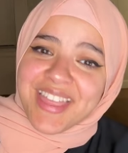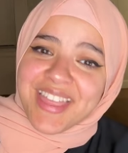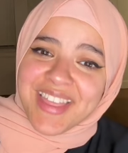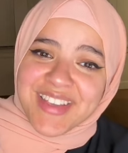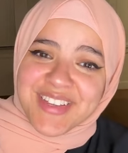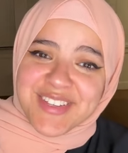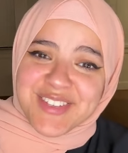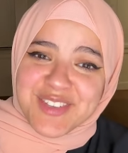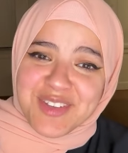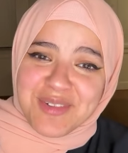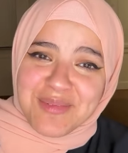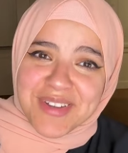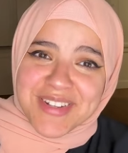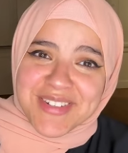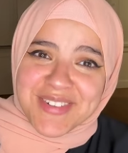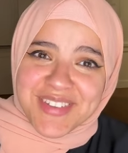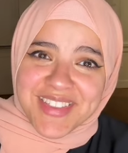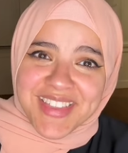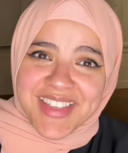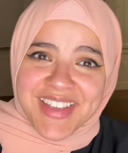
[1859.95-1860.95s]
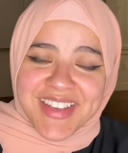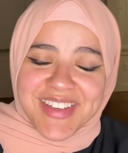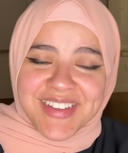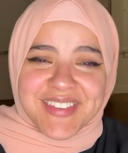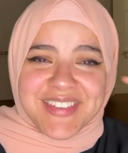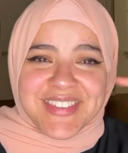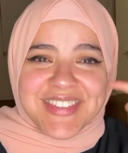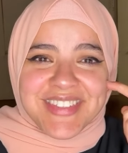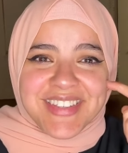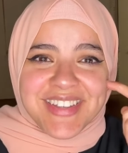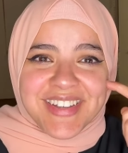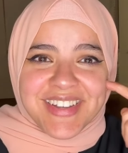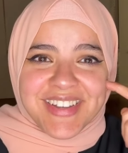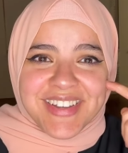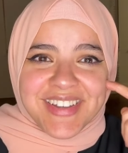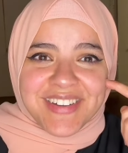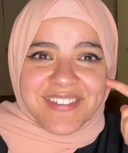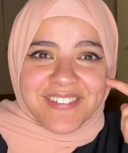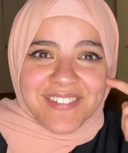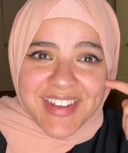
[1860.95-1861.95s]
Thank you so much for the gifts,
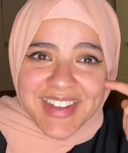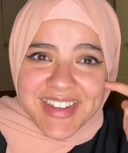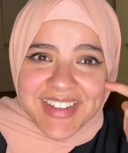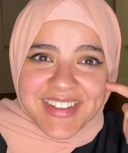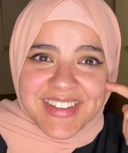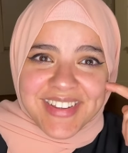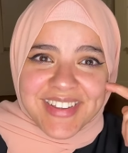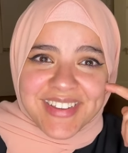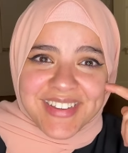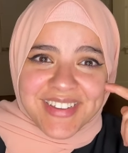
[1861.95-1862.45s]
right?